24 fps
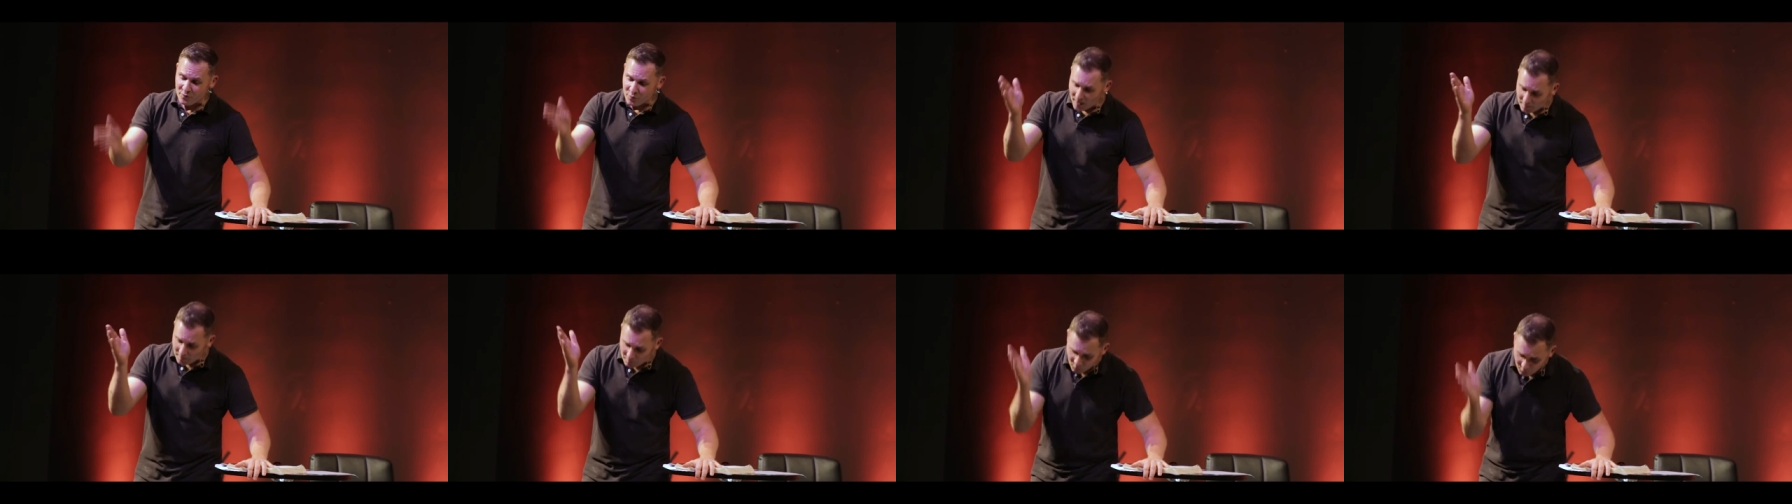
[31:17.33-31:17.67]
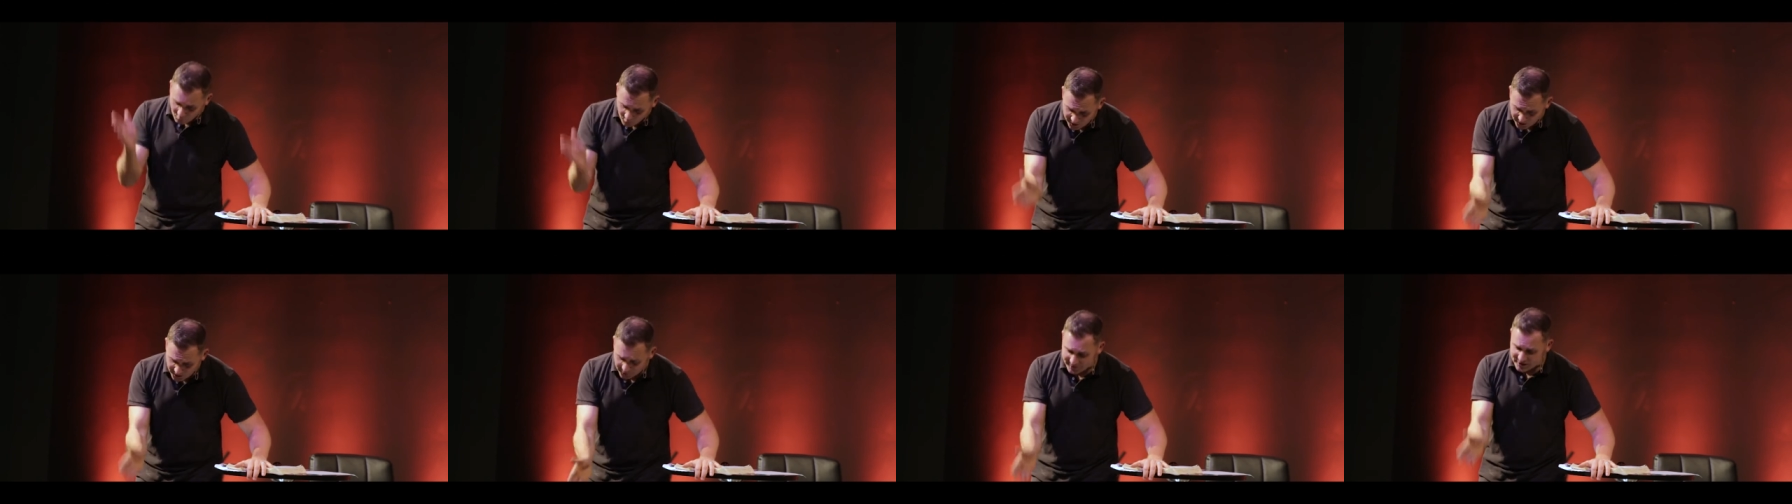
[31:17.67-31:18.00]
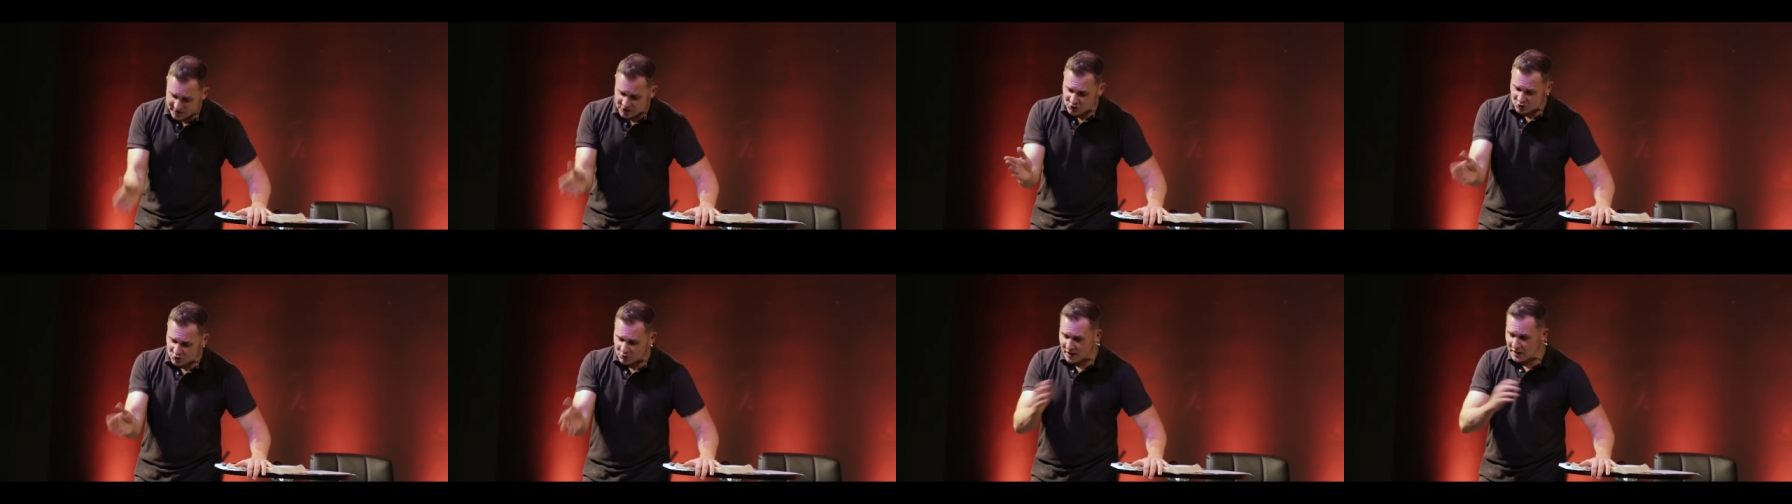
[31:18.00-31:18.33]
I'm really
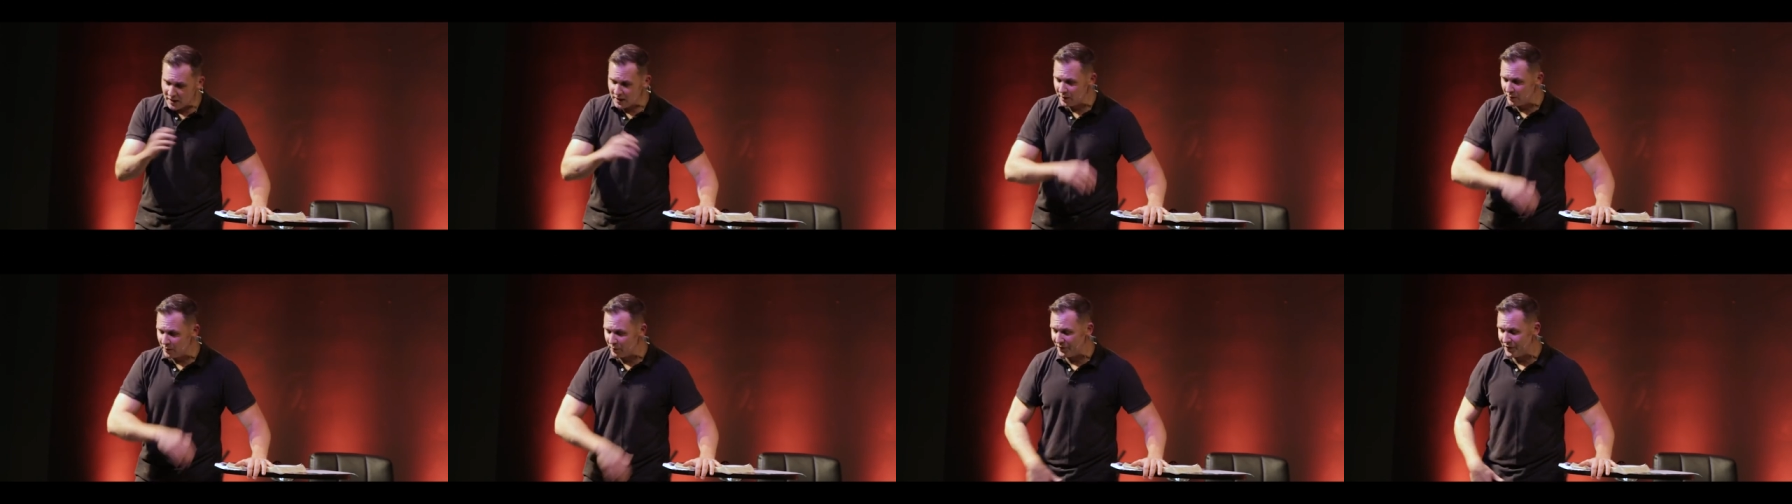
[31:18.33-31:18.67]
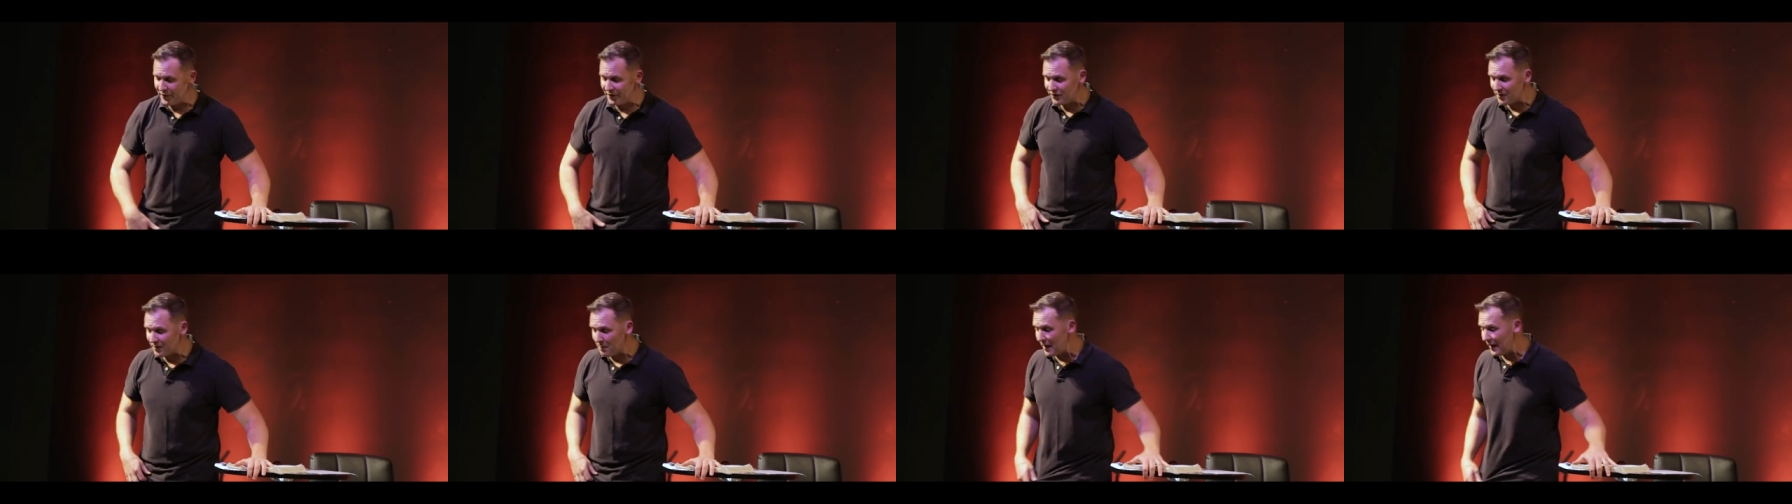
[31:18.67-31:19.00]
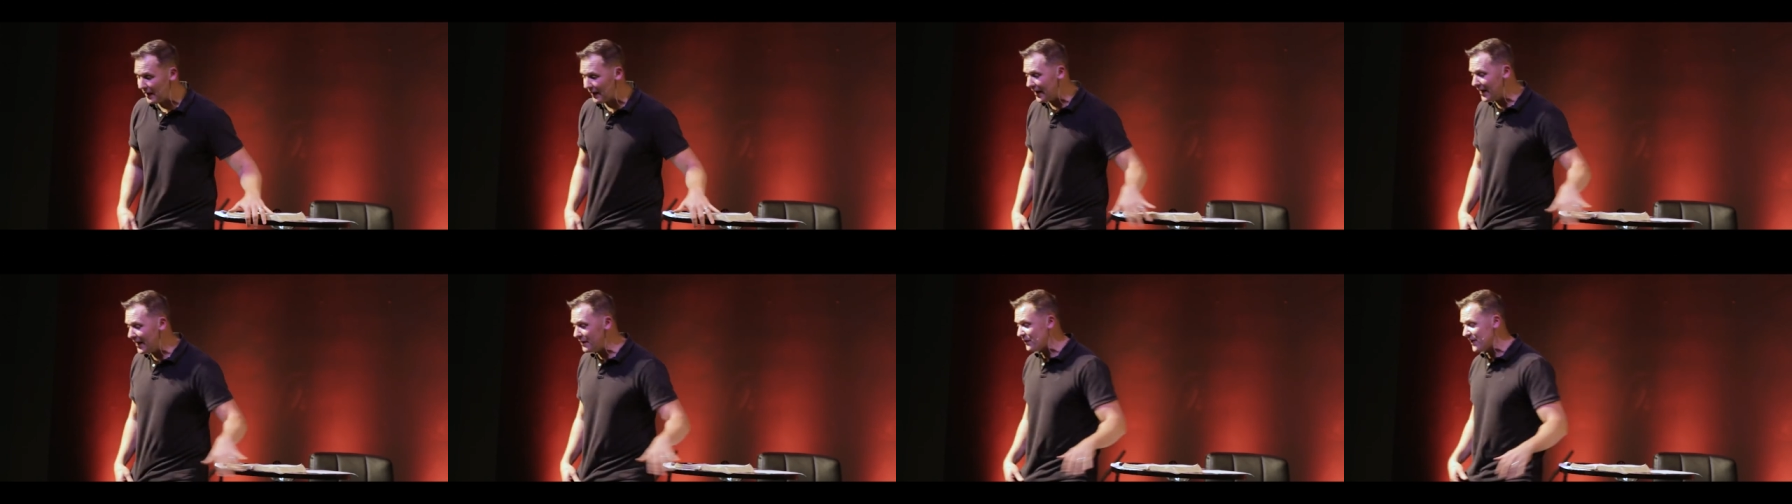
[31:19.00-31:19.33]
struggling with this in my
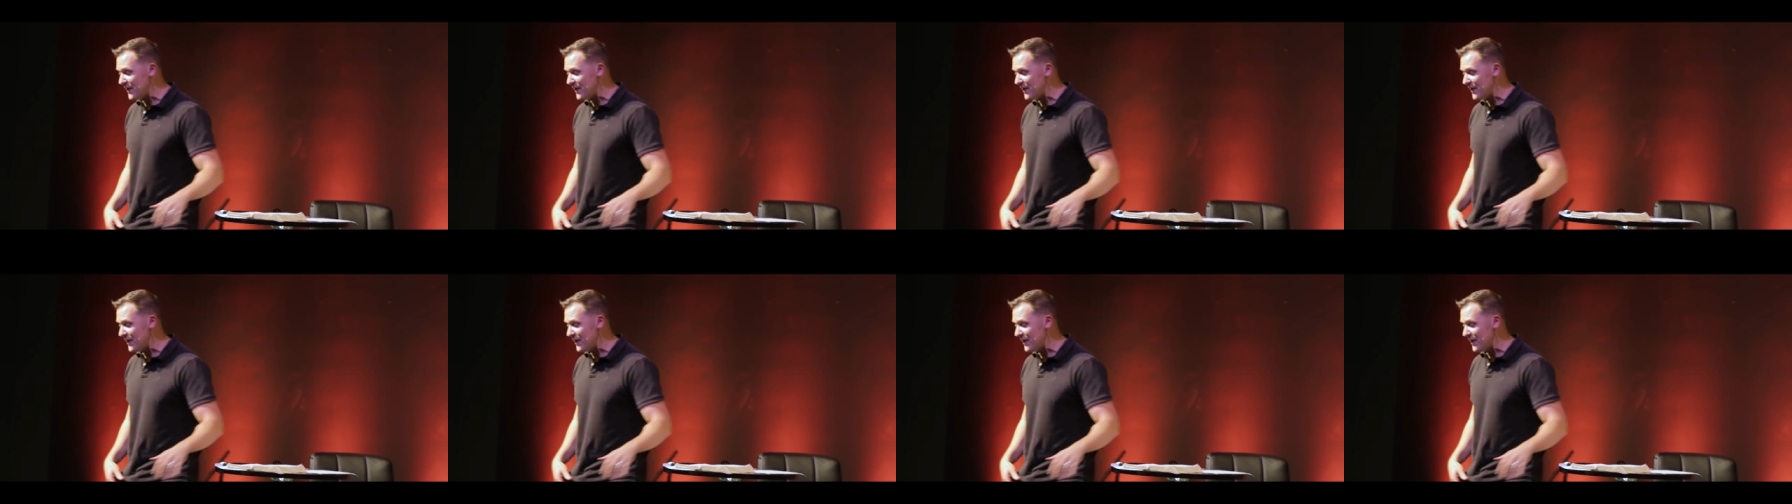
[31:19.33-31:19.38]
life,